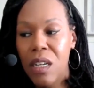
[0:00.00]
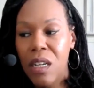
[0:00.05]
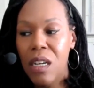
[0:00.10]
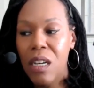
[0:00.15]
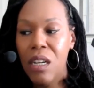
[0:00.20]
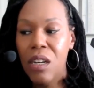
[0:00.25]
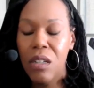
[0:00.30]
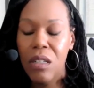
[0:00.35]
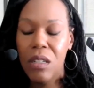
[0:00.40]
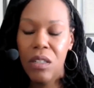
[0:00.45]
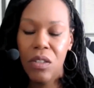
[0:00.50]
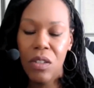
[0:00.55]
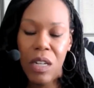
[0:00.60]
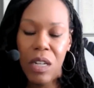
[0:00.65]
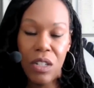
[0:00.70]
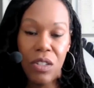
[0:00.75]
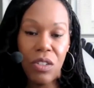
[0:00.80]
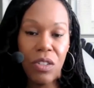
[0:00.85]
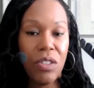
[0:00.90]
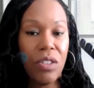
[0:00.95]
and so that
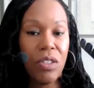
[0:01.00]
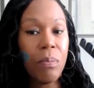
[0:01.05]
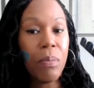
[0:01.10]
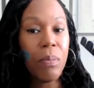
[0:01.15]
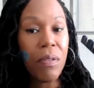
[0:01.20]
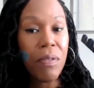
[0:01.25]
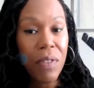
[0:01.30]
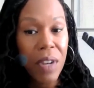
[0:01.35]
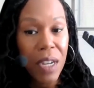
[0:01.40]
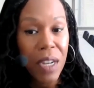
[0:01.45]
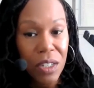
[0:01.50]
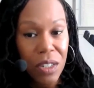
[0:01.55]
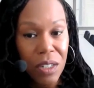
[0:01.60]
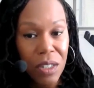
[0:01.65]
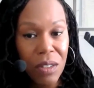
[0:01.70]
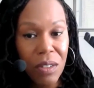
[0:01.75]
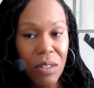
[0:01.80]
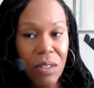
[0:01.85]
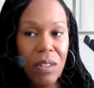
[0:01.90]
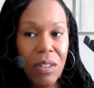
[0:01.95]
you're still
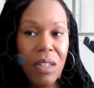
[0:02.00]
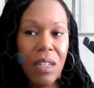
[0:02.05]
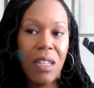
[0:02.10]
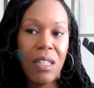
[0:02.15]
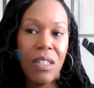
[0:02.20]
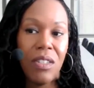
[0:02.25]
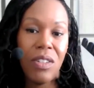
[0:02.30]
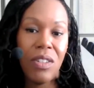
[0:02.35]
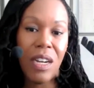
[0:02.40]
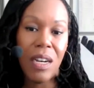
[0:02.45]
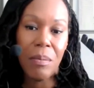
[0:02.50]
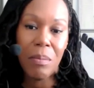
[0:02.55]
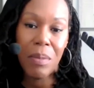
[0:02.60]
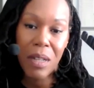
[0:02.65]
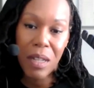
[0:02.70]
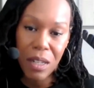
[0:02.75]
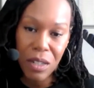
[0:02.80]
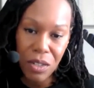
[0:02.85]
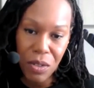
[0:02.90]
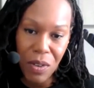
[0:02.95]
professional and you're not
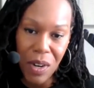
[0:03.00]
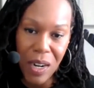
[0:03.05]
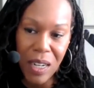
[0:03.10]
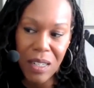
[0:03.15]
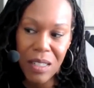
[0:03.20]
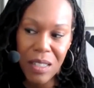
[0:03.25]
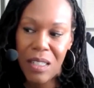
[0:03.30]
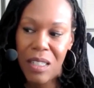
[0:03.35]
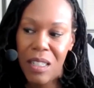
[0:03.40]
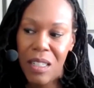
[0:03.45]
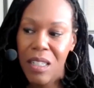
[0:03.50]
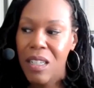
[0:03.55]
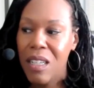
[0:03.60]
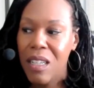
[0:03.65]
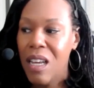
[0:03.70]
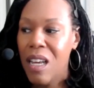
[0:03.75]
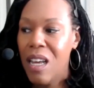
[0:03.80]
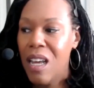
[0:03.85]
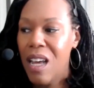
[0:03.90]
plagiarizing,